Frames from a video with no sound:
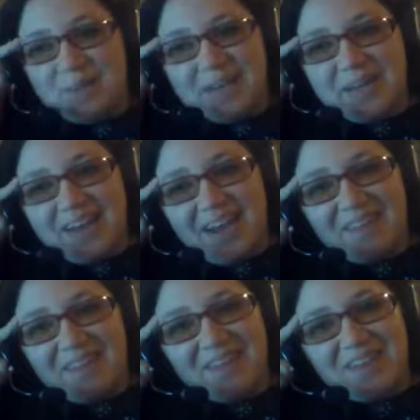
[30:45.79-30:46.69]
or may not
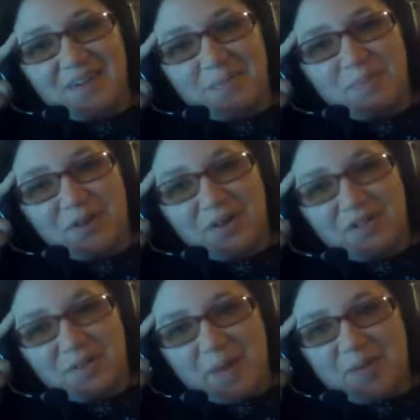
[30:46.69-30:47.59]
have gotten a book for
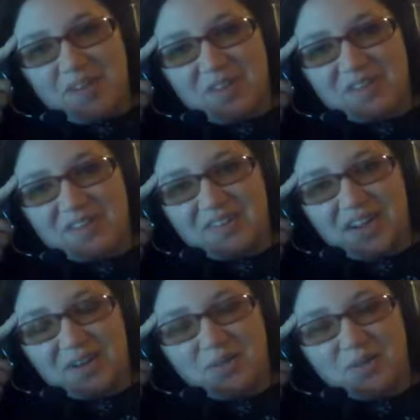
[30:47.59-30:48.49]
my brother-in-law
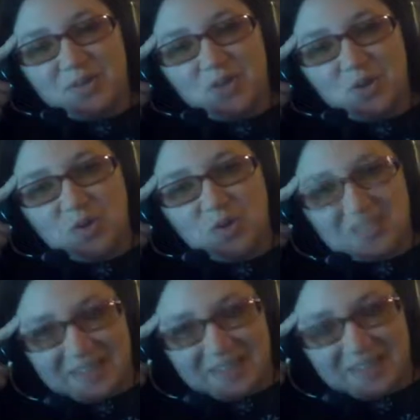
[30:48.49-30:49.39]
who adores
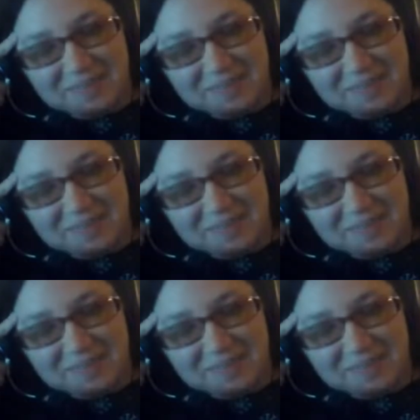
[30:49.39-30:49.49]
it.